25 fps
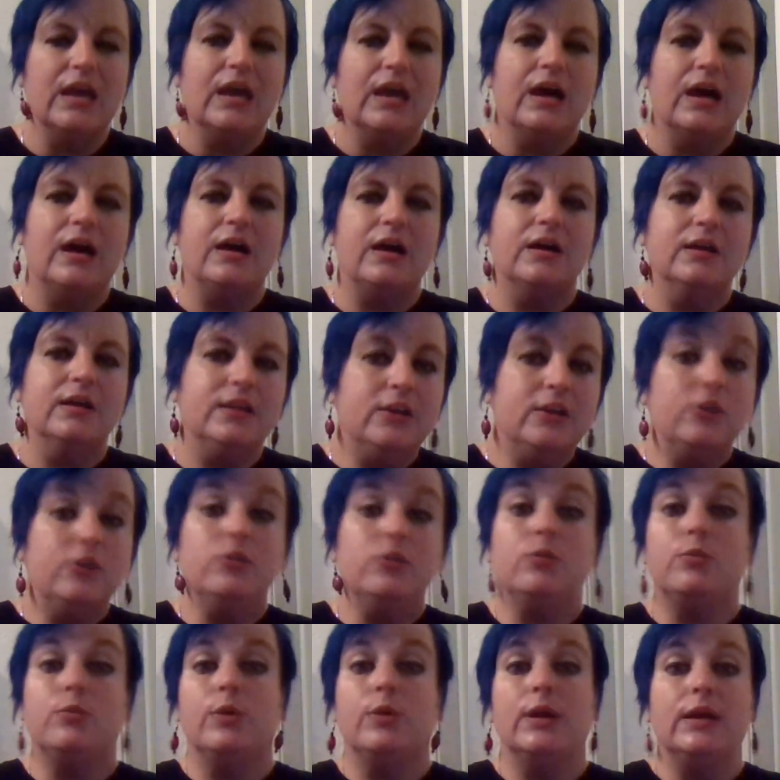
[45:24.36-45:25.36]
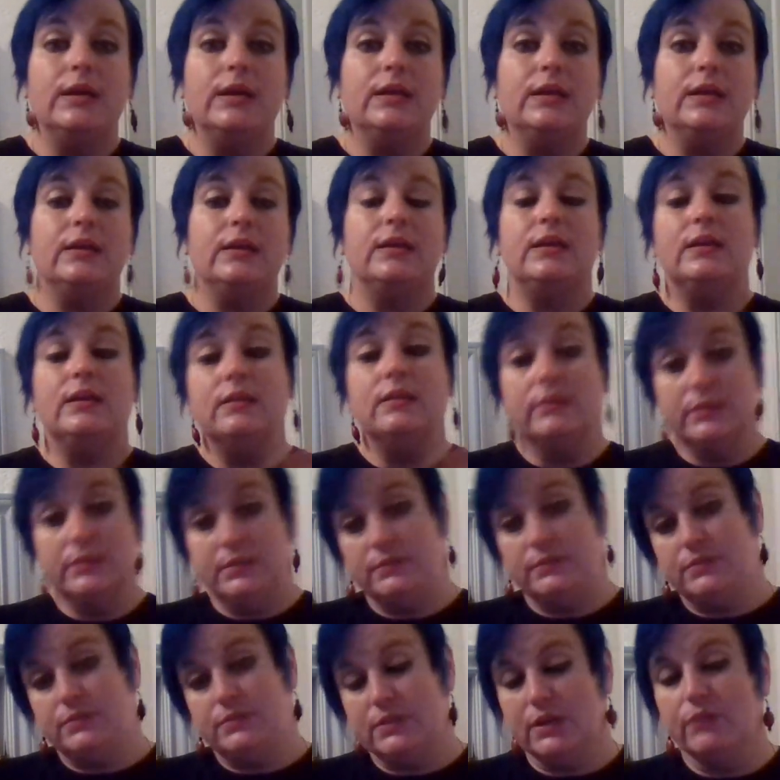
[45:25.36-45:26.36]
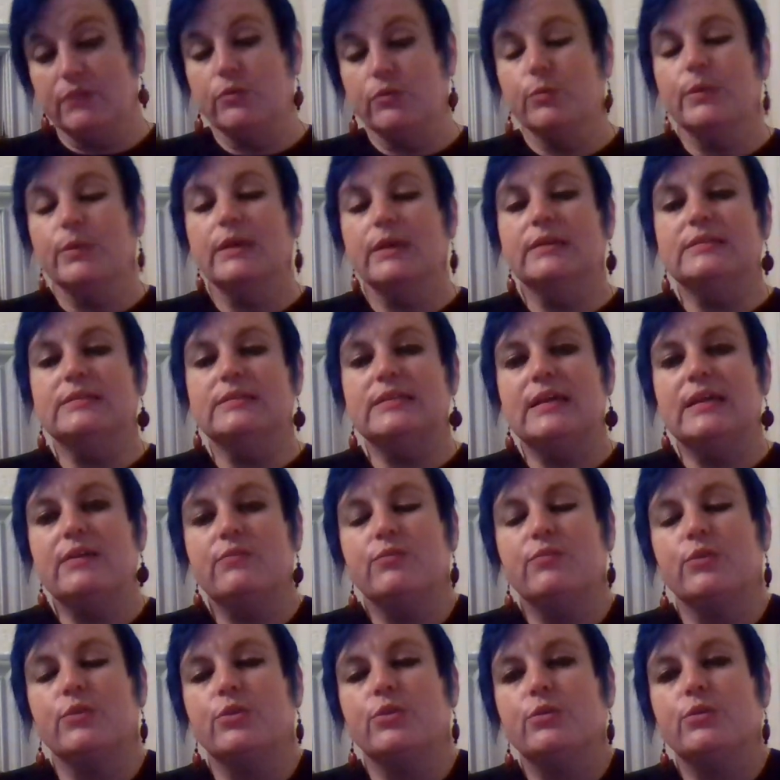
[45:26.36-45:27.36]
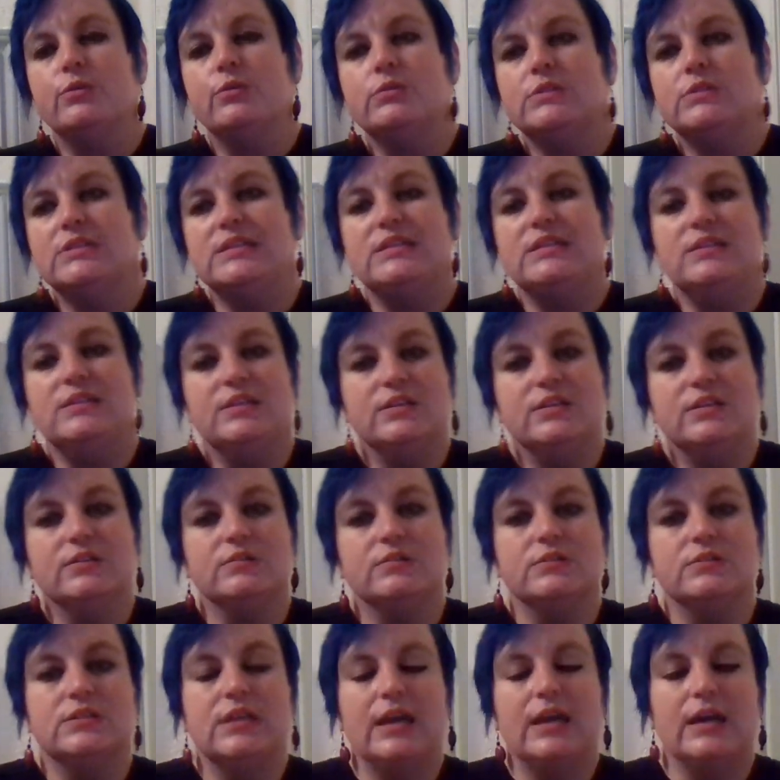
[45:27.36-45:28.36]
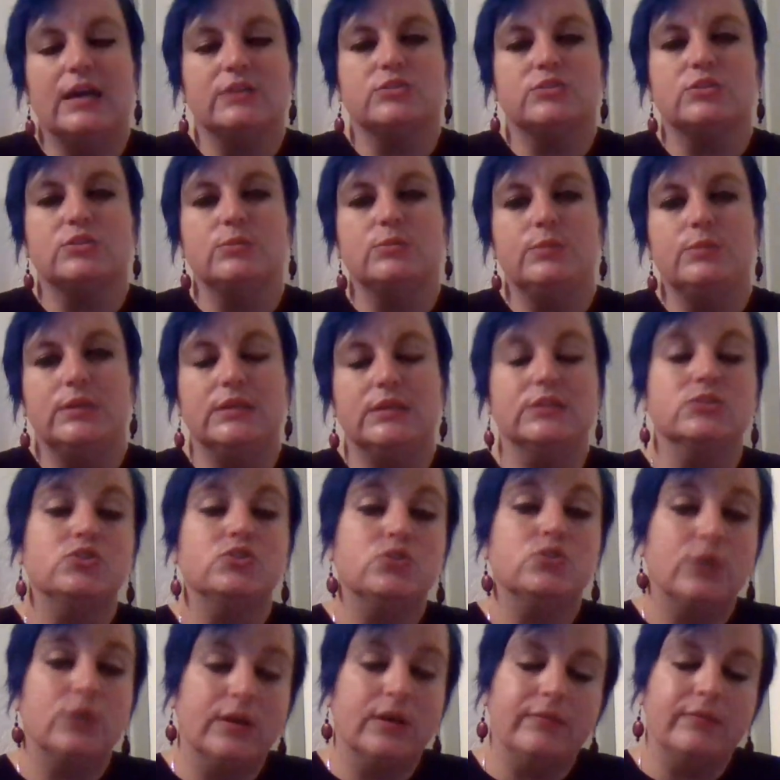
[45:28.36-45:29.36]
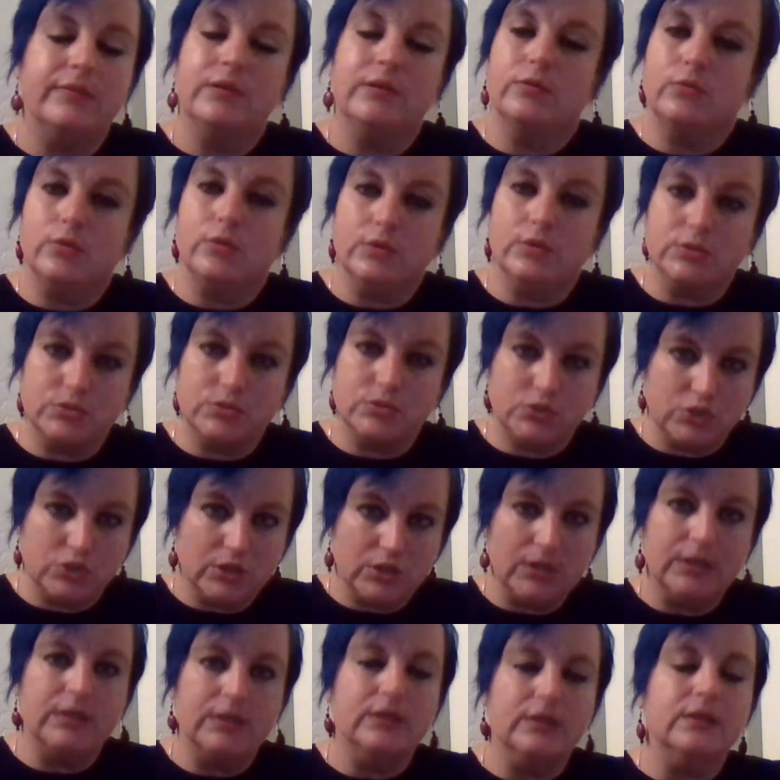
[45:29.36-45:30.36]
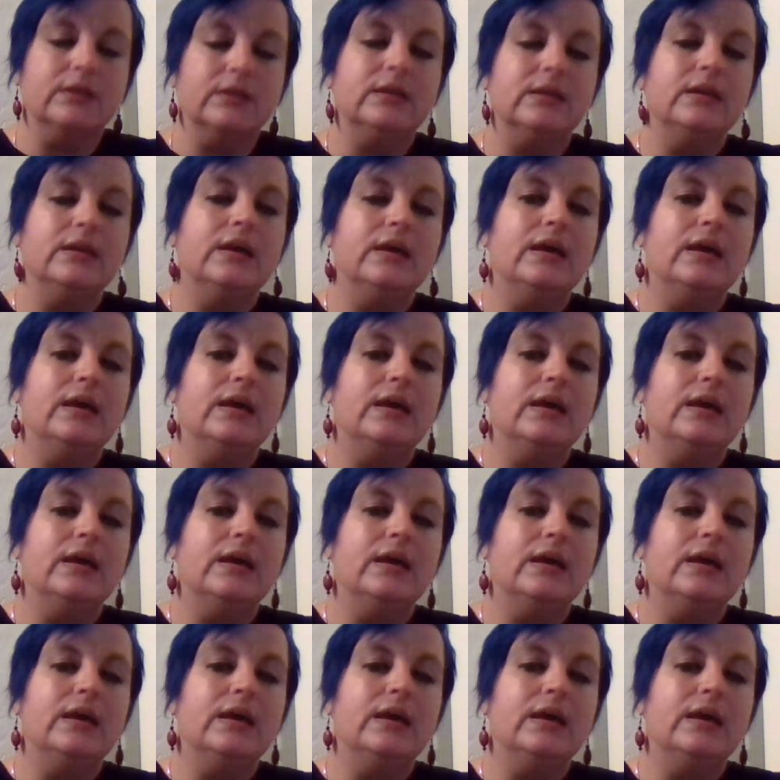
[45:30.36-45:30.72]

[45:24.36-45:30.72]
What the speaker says: Either way, he leaves government. And for 13 years, he actually begins traveling across China.